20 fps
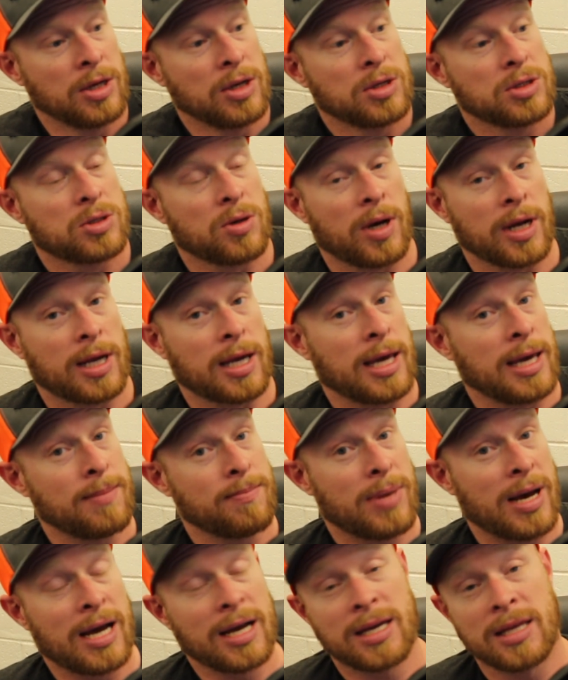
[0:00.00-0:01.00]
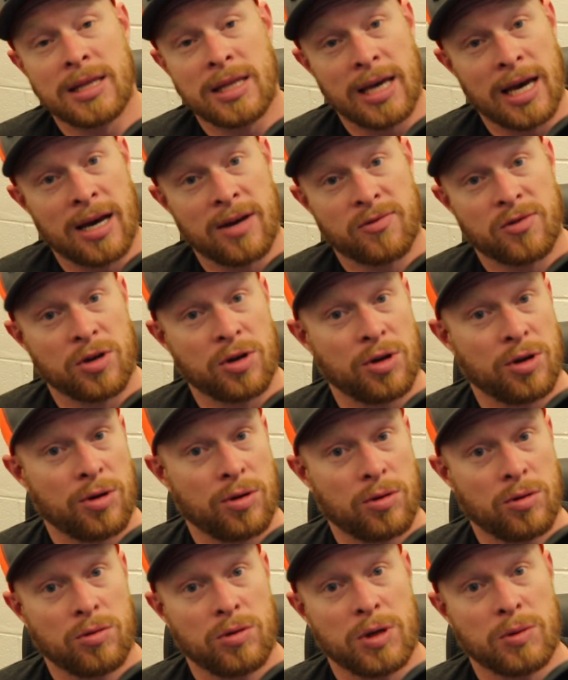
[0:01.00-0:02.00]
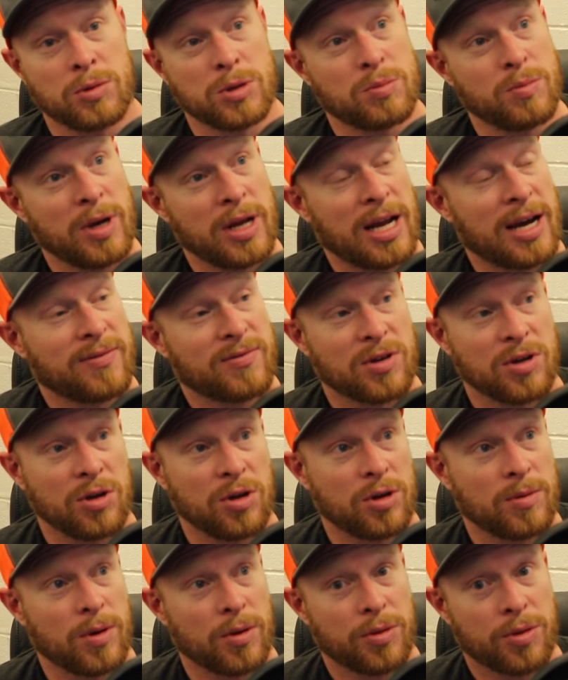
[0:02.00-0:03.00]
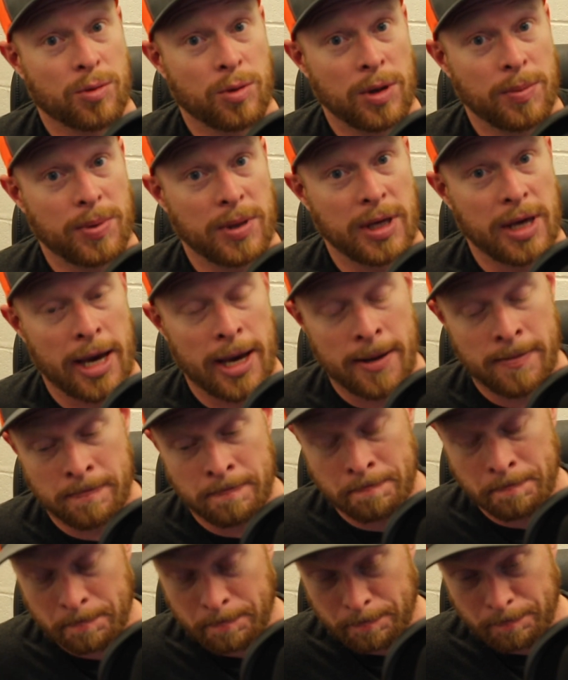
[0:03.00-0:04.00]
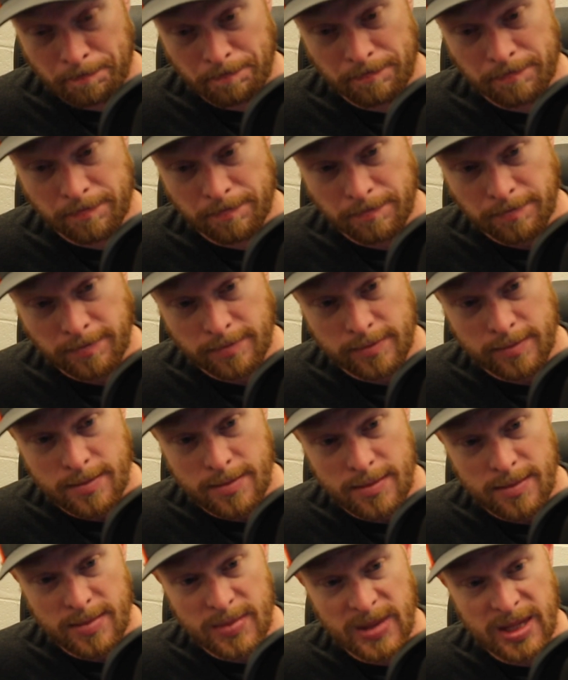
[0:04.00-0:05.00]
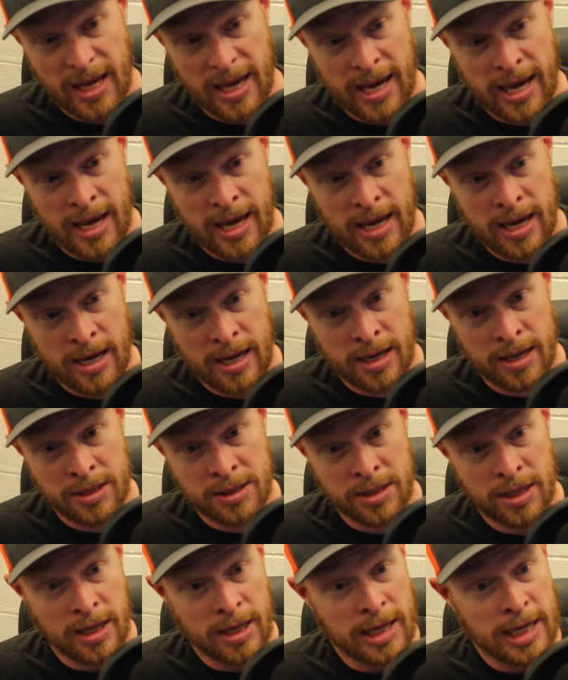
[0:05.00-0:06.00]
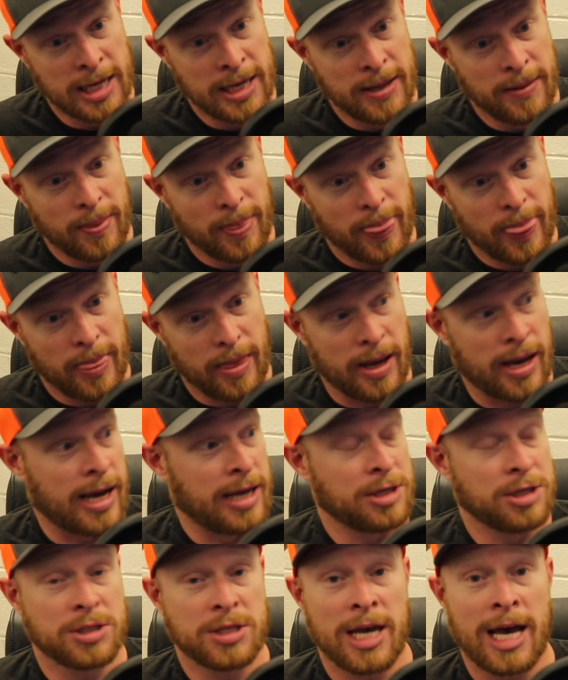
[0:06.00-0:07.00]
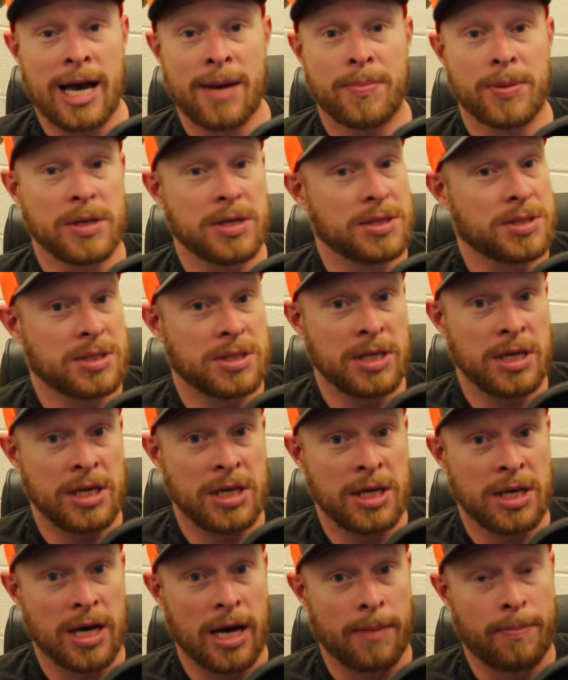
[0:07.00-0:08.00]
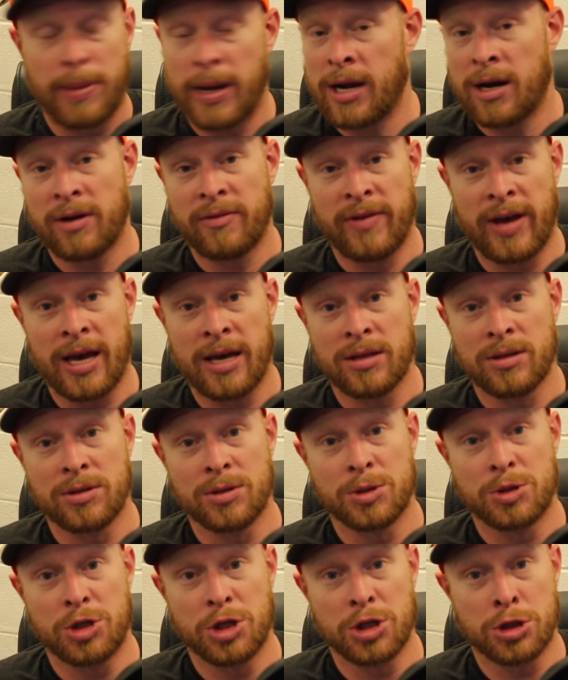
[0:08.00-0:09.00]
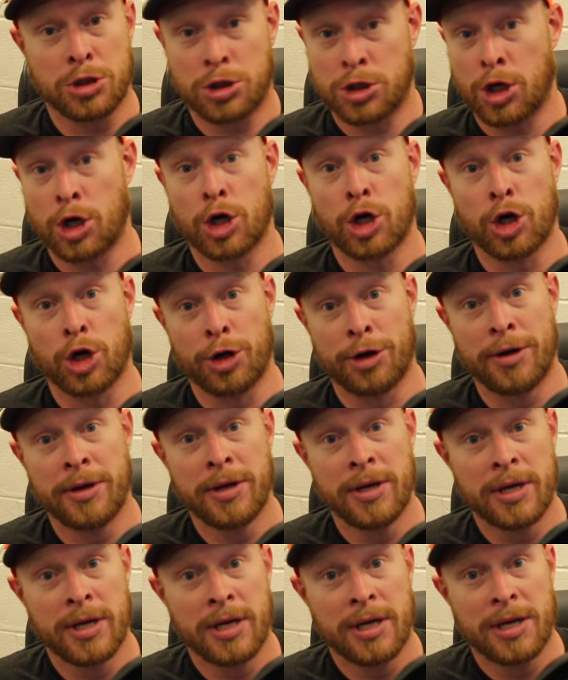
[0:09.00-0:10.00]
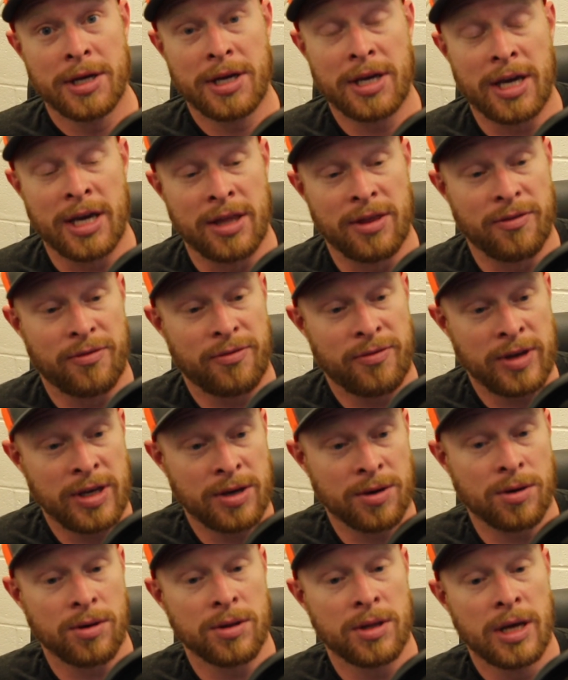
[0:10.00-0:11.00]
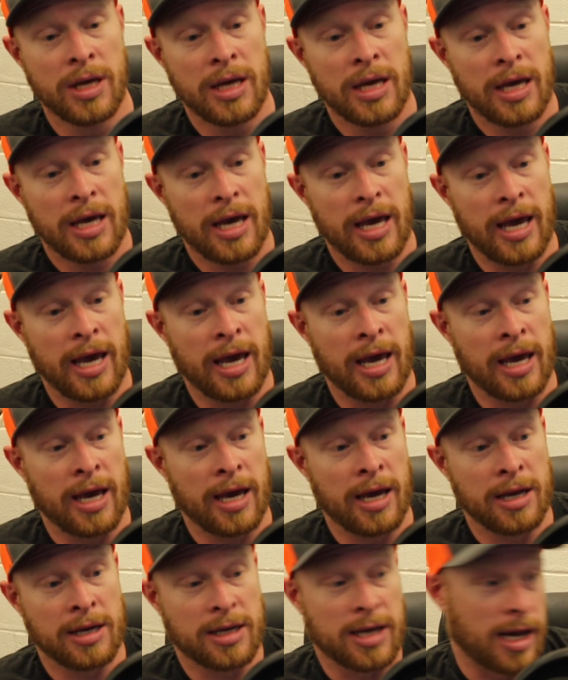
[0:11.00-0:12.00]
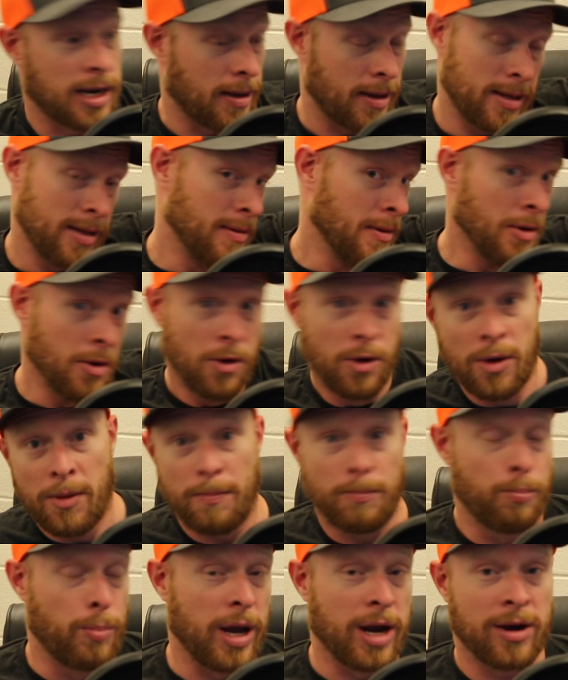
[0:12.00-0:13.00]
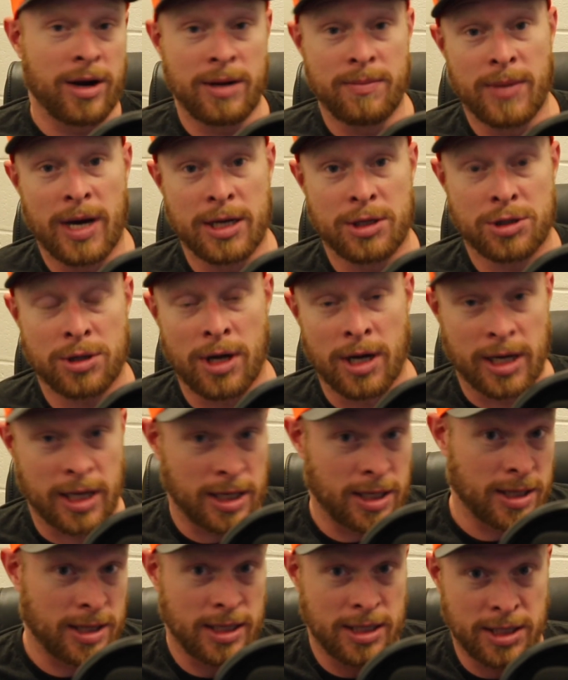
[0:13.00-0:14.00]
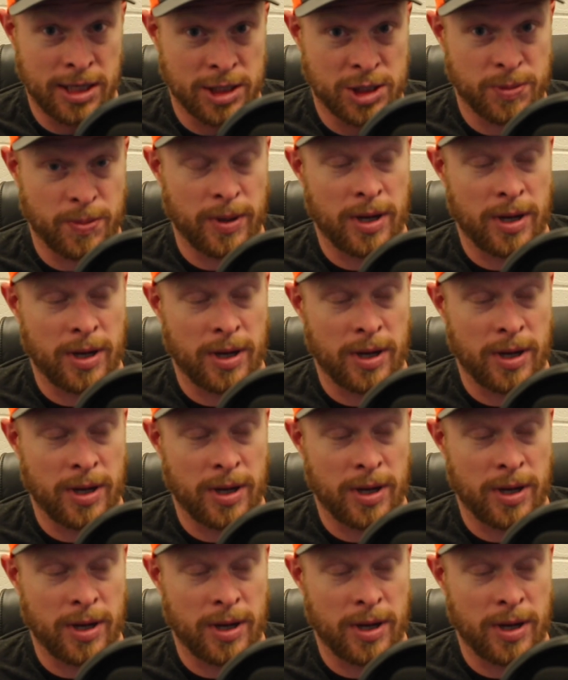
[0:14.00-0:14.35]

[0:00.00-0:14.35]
So I came back in the afternoon. It was mid-afternoon, about 3 p.m. And I just happened to see a pair of antlers just turn in the field and kind of buried my truck into the ditch